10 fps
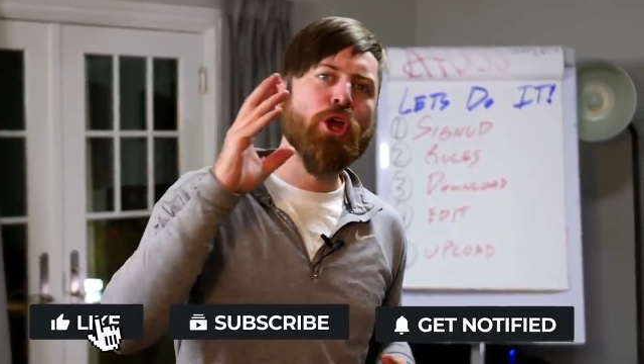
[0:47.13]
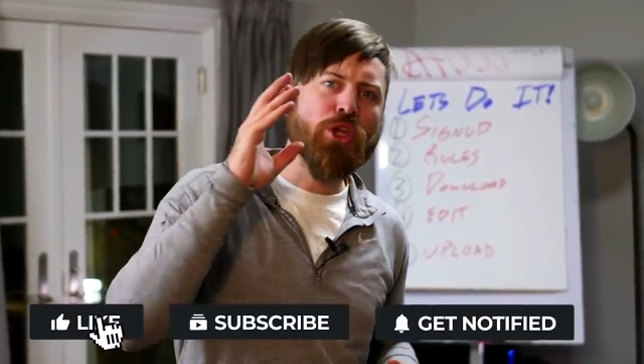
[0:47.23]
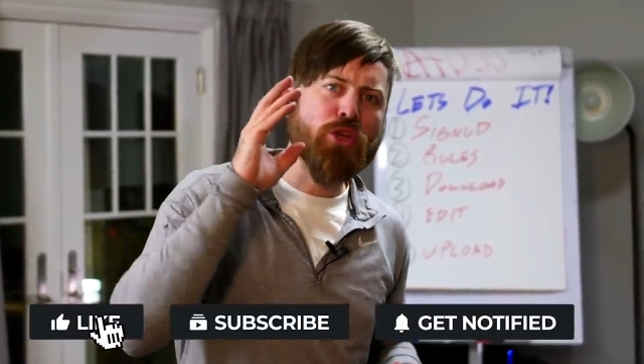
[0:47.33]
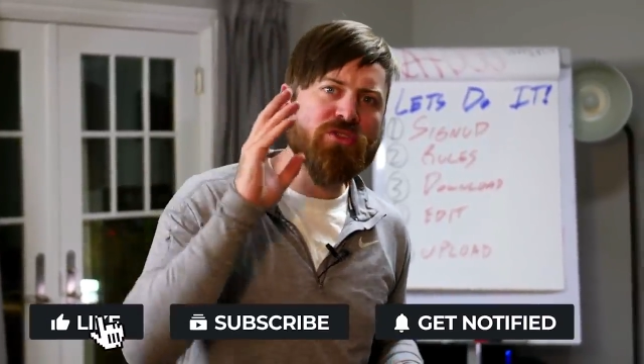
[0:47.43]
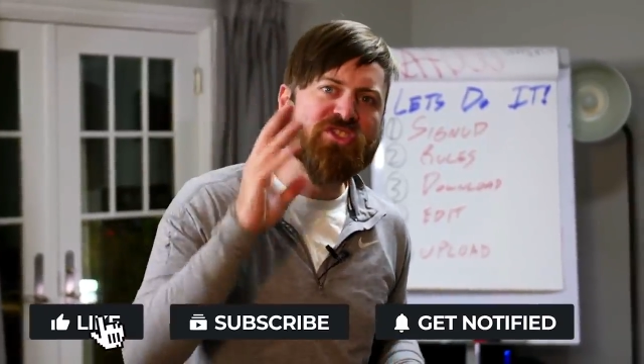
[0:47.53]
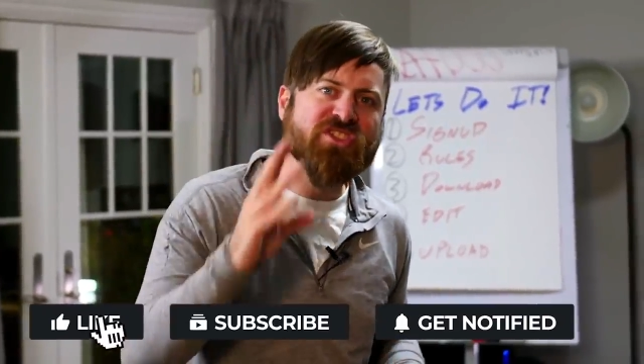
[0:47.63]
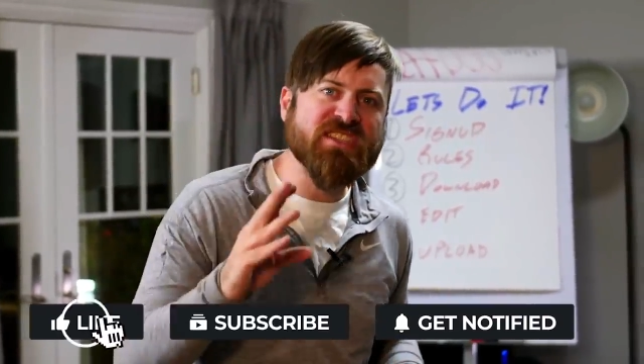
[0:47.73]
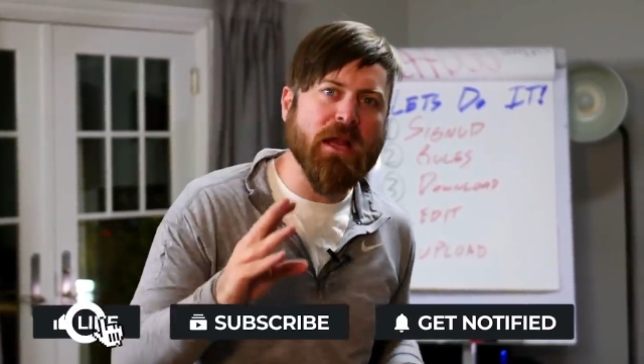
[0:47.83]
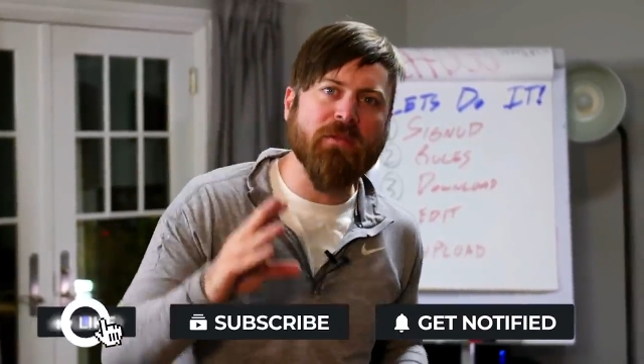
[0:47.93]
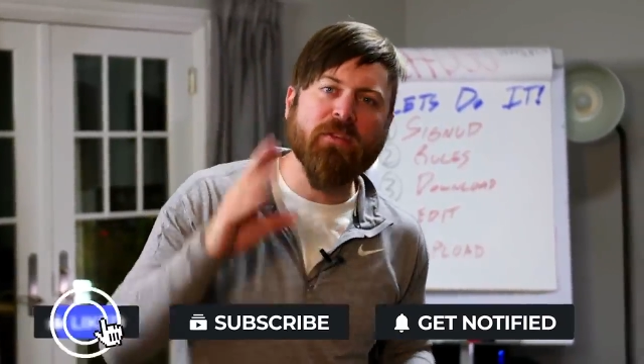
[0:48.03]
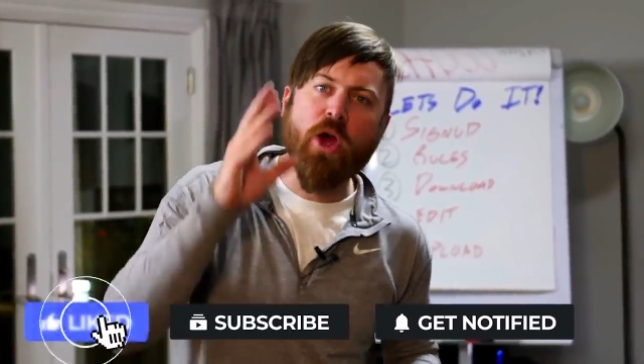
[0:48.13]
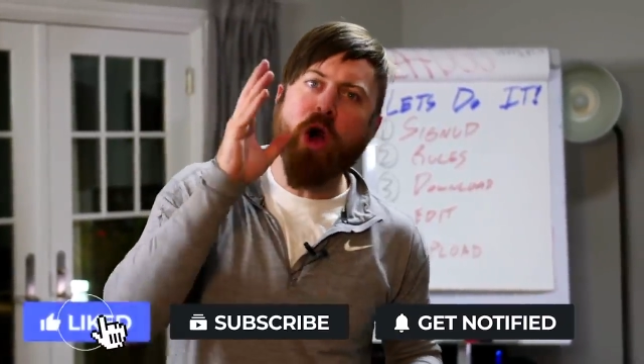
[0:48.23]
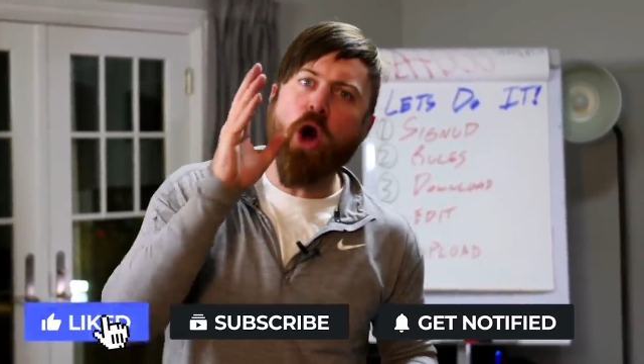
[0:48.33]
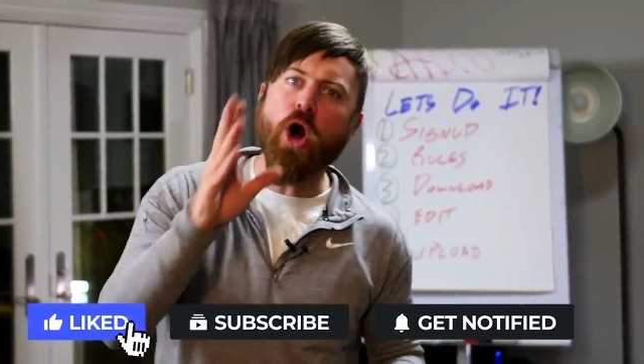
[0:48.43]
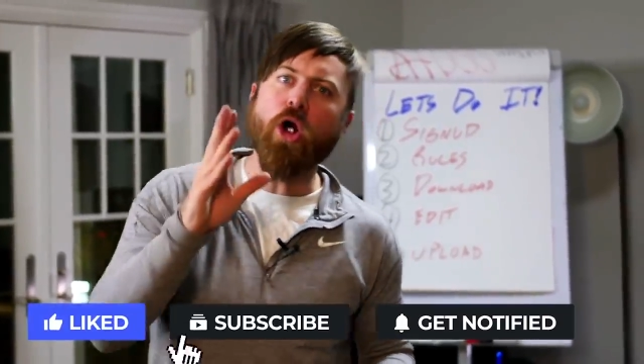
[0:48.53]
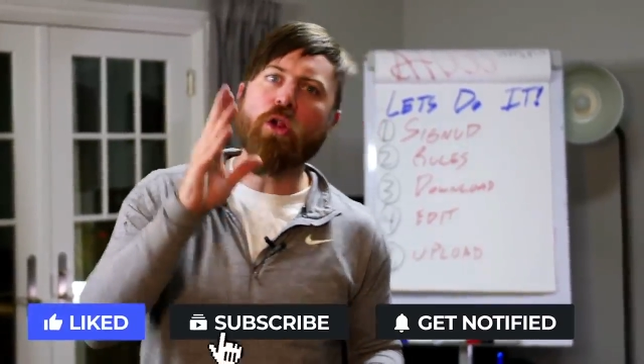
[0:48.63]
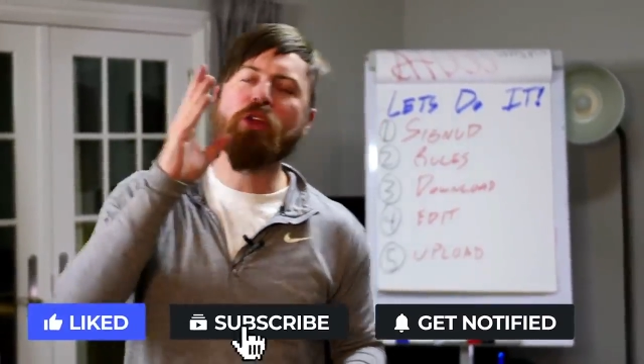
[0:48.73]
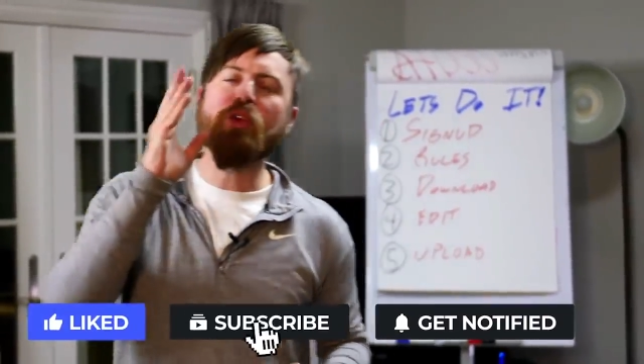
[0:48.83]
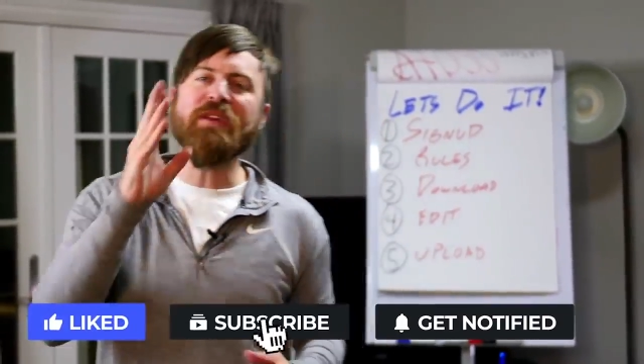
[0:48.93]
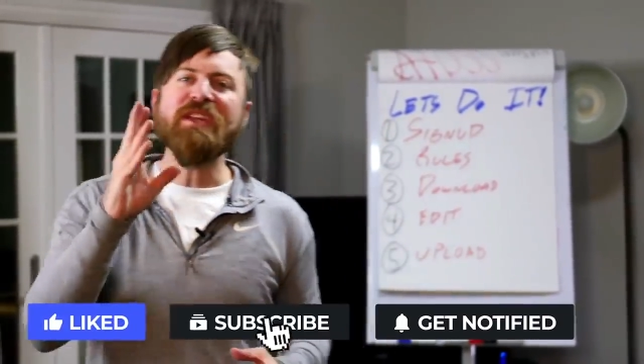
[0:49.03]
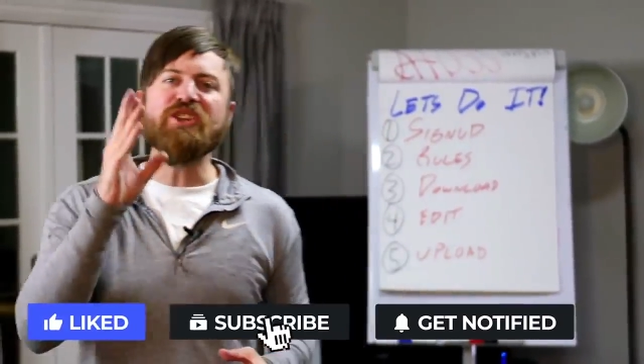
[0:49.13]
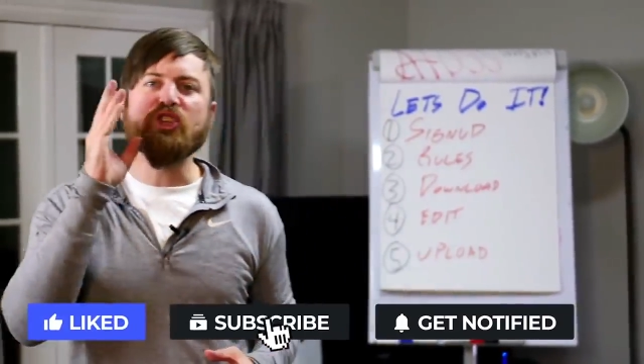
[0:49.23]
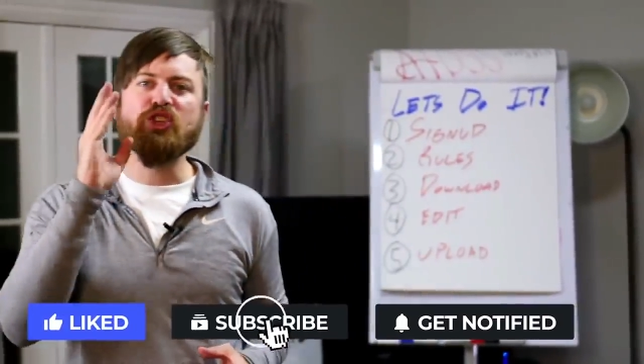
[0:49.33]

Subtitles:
yourself. All you need to